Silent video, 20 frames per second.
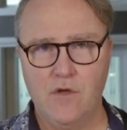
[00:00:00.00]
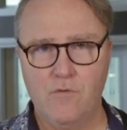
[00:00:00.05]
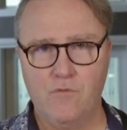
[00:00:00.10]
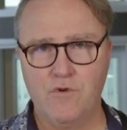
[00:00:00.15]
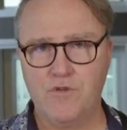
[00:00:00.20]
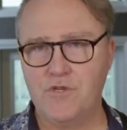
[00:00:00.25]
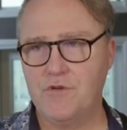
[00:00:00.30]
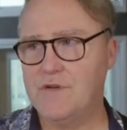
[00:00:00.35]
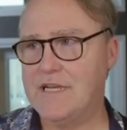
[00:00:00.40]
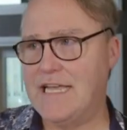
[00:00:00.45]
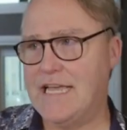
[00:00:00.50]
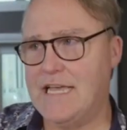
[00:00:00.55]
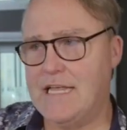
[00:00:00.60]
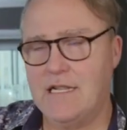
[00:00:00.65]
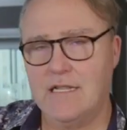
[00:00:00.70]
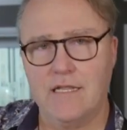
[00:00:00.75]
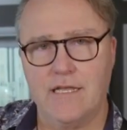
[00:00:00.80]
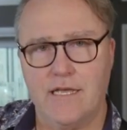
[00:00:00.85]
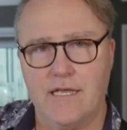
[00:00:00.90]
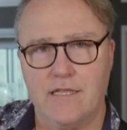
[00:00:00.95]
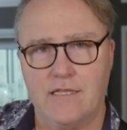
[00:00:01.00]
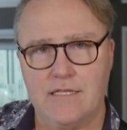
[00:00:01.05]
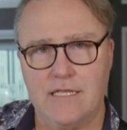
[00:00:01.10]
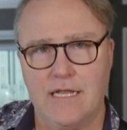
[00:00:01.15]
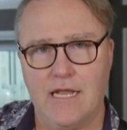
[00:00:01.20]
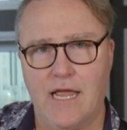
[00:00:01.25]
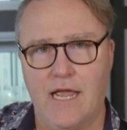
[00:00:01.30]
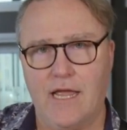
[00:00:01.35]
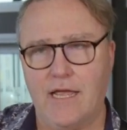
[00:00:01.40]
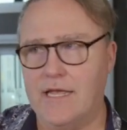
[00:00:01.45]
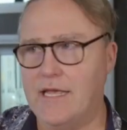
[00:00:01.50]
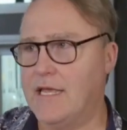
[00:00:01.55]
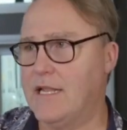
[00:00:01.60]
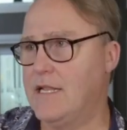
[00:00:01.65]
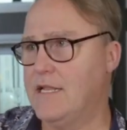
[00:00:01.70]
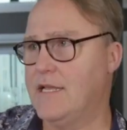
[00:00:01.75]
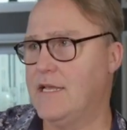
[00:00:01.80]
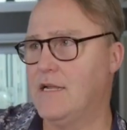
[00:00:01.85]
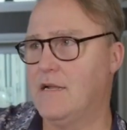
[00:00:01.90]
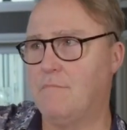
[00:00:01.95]
We're doing Italy today,
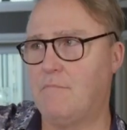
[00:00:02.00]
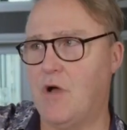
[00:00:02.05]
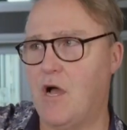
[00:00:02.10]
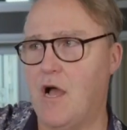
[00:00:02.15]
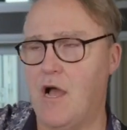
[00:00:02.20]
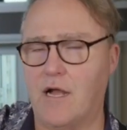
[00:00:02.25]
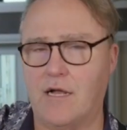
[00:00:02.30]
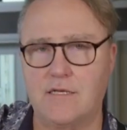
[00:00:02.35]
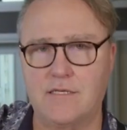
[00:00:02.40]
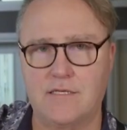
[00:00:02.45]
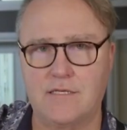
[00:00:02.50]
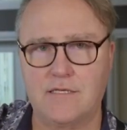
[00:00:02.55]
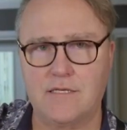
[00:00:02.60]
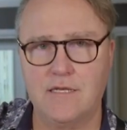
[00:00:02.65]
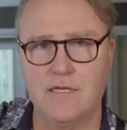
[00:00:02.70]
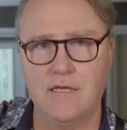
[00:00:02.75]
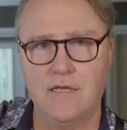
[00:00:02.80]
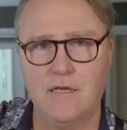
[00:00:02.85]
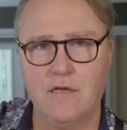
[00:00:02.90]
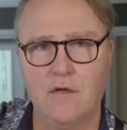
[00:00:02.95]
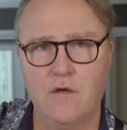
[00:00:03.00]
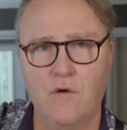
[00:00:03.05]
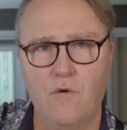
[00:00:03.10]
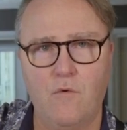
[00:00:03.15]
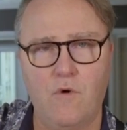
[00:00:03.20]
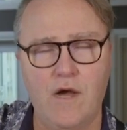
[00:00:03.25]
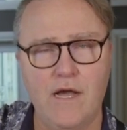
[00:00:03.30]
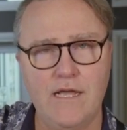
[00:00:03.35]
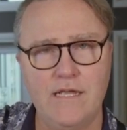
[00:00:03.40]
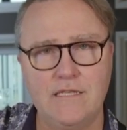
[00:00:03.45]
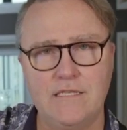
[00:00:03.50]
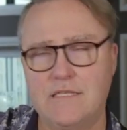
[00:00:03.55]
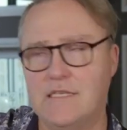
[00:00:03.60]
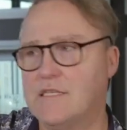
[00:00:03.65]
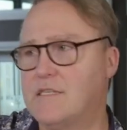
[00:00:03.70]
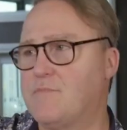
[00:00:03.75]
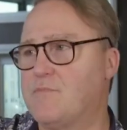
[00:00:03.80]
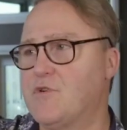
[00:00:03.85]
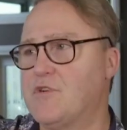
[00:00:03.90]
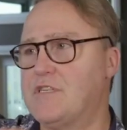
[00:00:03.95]
Italy in a box. Why is
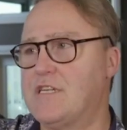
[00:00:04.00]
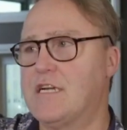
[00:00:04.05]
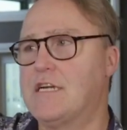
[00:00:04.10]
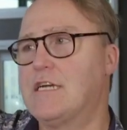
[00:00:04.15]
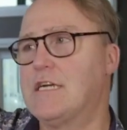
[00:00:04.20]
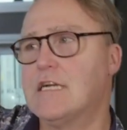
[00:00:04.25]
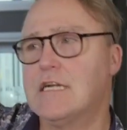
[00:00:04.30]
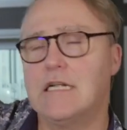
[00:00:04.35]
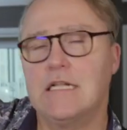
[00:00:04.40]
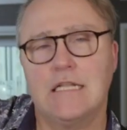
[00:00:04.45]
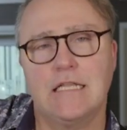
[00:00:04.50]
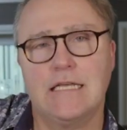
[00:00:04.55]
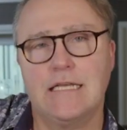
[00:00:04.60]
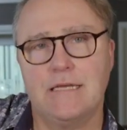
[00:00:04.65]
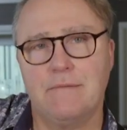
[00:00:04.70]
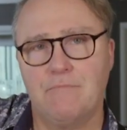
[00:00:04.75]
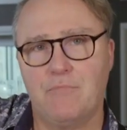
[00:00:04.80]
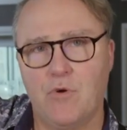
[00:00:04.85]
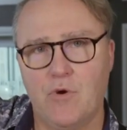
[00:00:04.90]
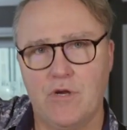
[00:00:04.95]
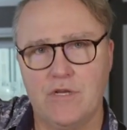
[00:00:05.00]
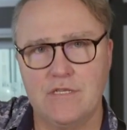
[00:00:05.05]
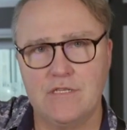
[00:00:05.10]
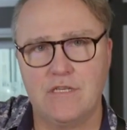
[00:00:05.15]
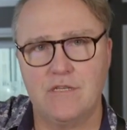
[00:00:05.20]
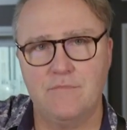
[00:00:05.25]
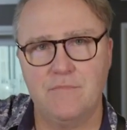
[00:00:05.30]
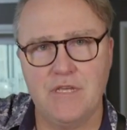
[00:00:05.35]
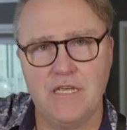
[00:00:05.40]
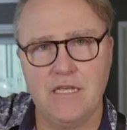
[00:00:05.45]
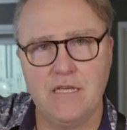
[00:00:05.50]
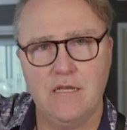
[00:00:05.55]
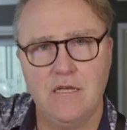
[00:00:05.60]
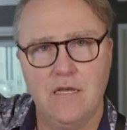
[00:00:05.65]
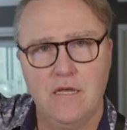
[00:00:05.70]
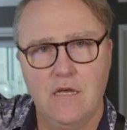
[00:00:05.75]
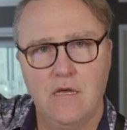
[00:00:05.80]
this particularly important to me?